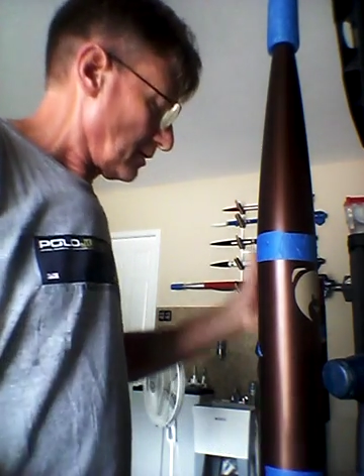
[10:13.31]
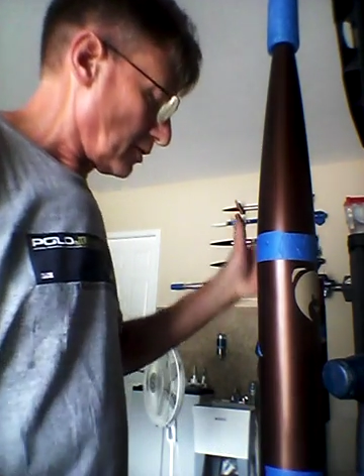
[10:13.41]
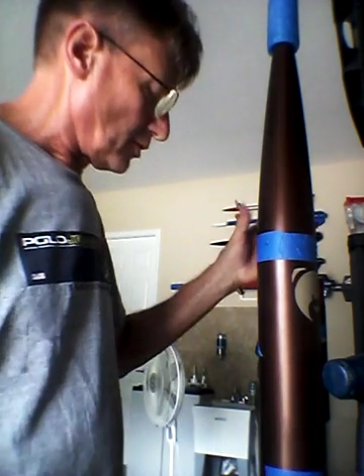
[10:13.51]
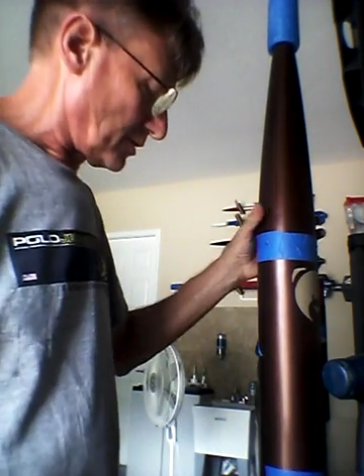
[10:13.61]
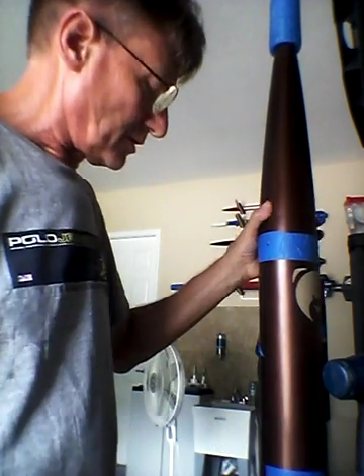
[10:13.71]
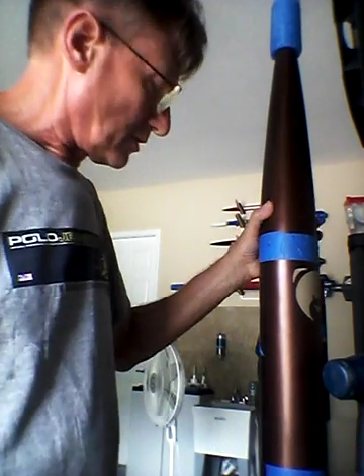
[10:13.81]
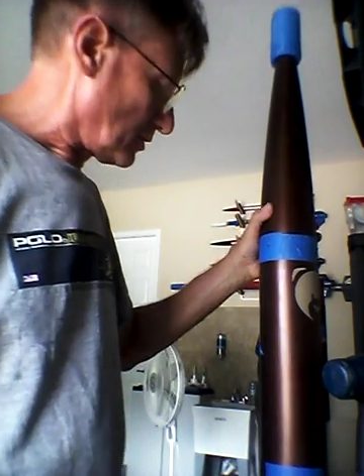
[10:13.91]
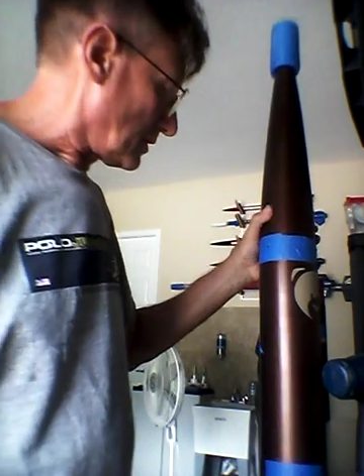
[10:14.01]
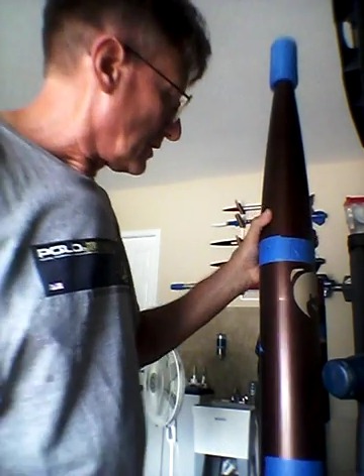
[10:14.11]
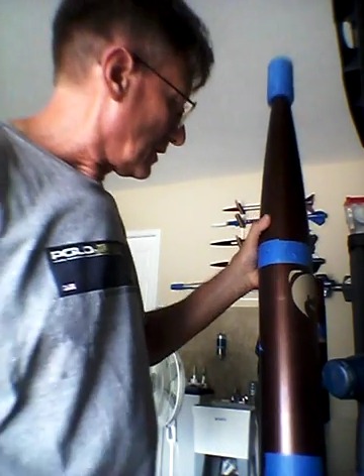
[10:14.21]

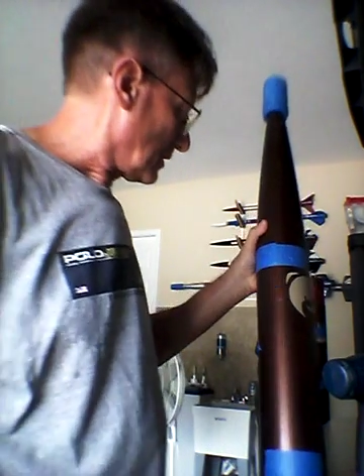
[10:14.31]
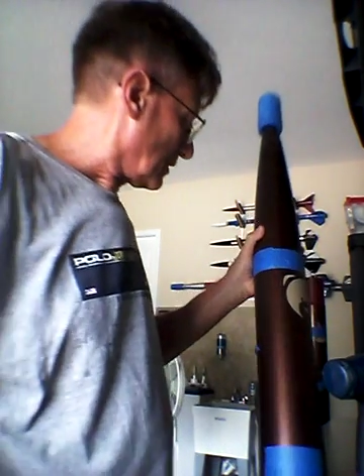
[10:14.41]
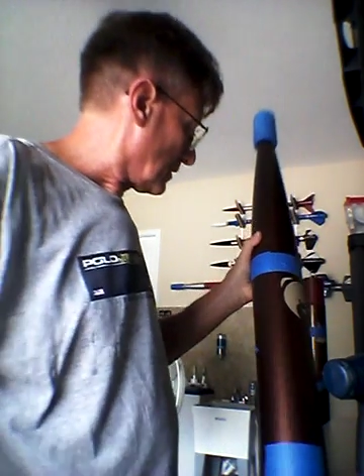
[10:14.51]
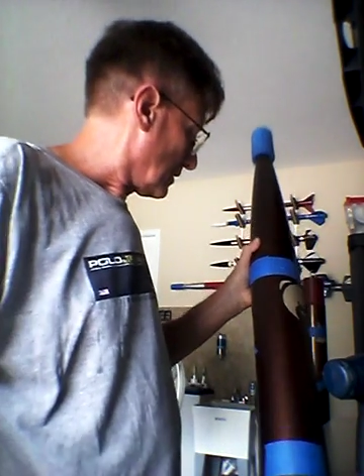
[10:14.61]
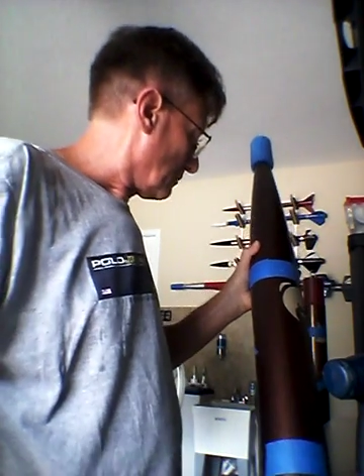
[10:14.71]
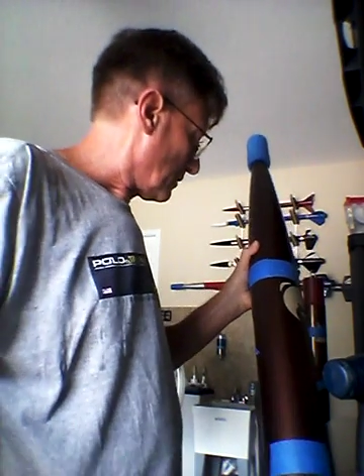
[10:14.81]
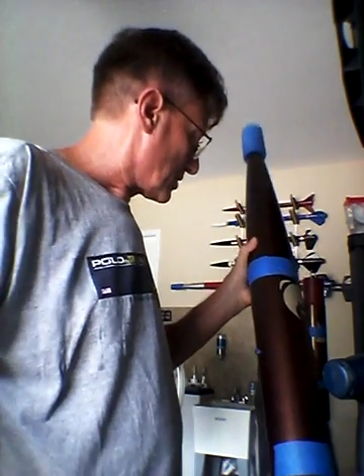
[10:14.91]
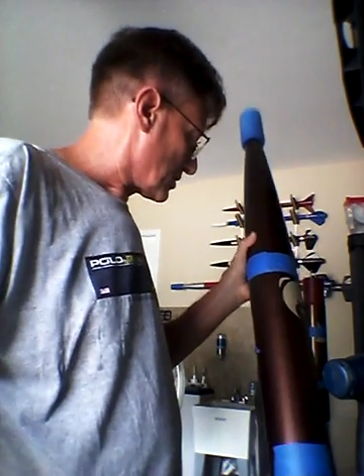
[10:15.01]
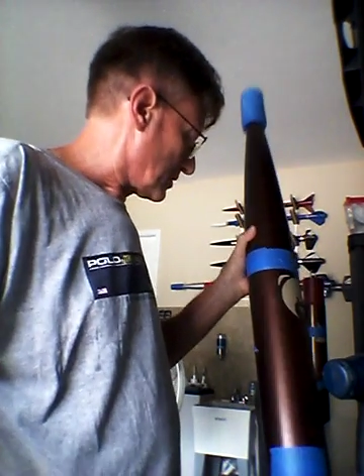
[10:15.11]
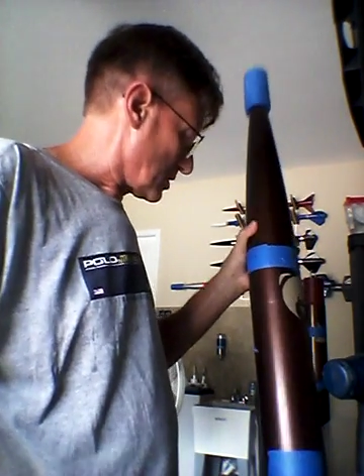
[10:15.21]
Good that I
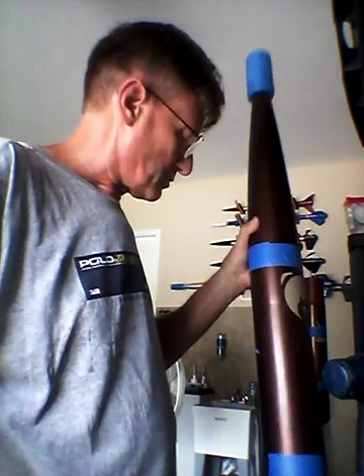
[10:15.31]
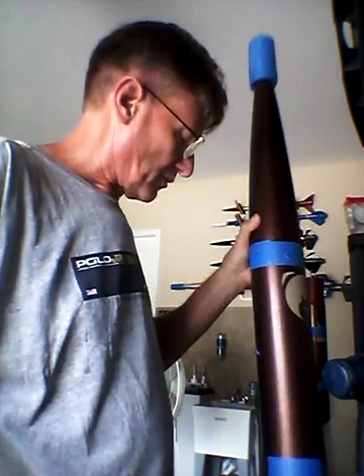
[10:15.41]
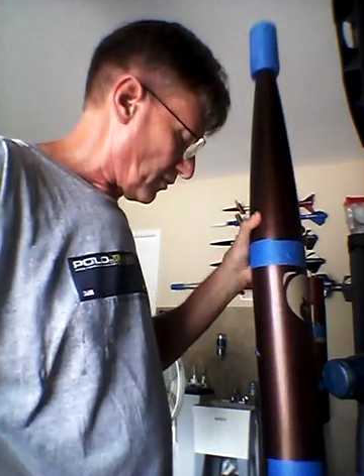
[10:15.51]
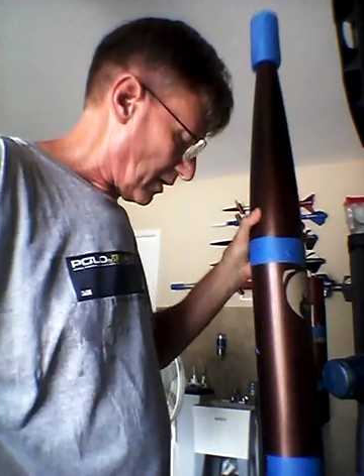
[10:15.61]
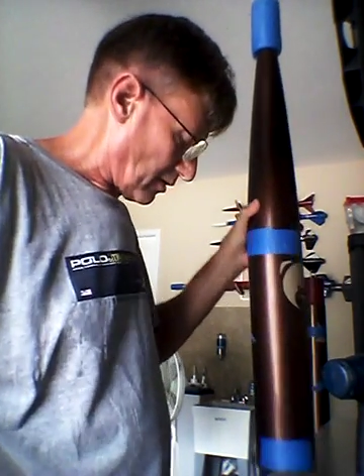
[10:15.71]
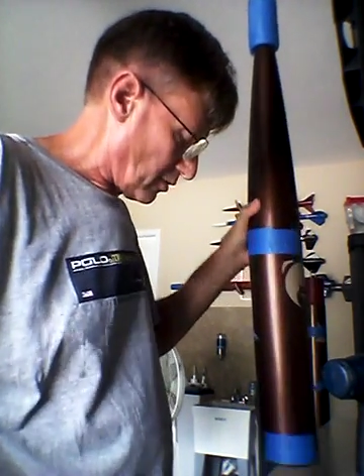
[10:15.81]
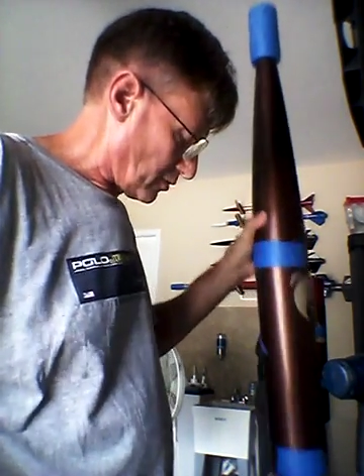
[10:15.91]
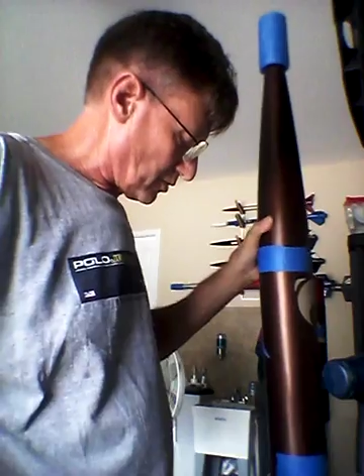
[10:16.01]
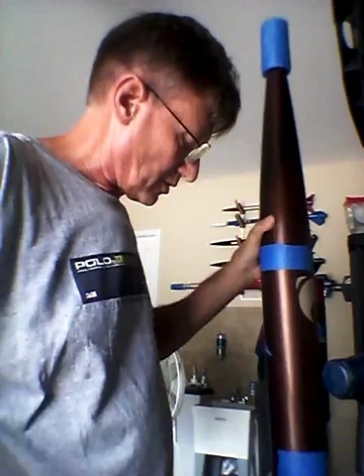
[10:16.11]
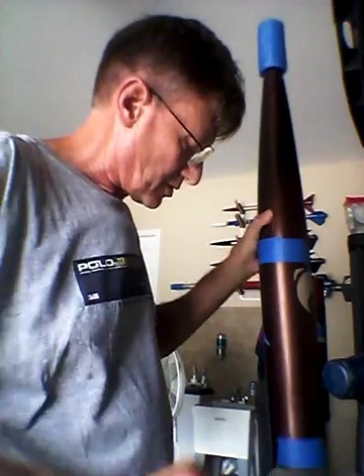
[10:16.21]
measured this before I go
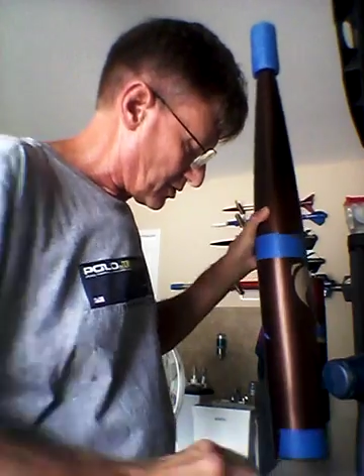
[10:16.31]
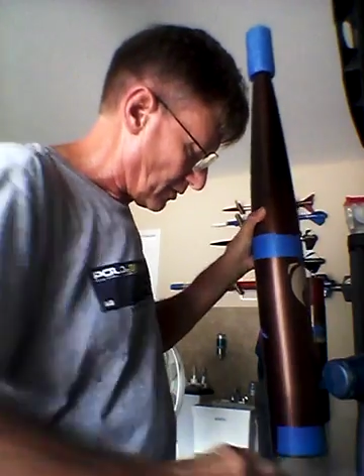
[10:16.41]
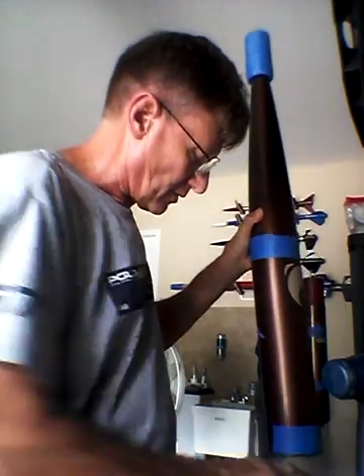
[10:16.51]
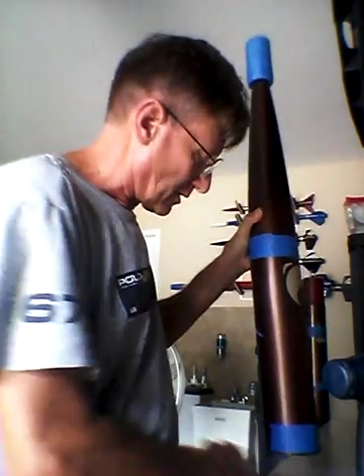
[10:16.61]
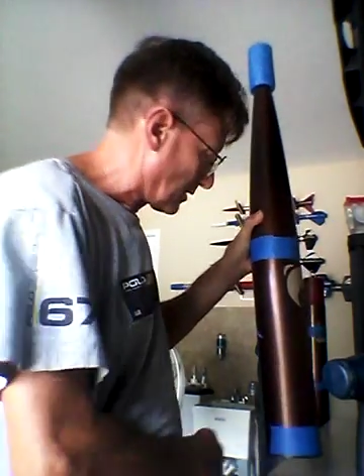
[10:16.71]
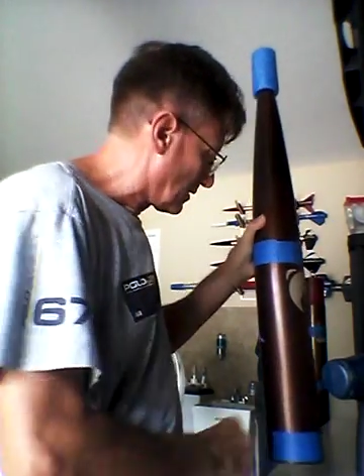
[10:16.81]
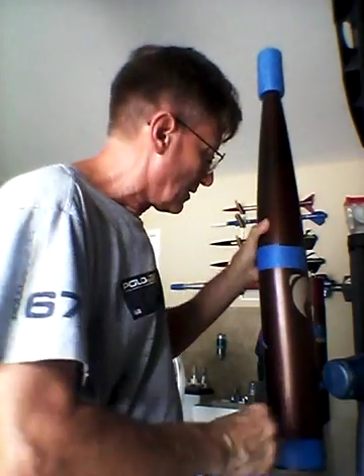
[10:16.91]
to the store.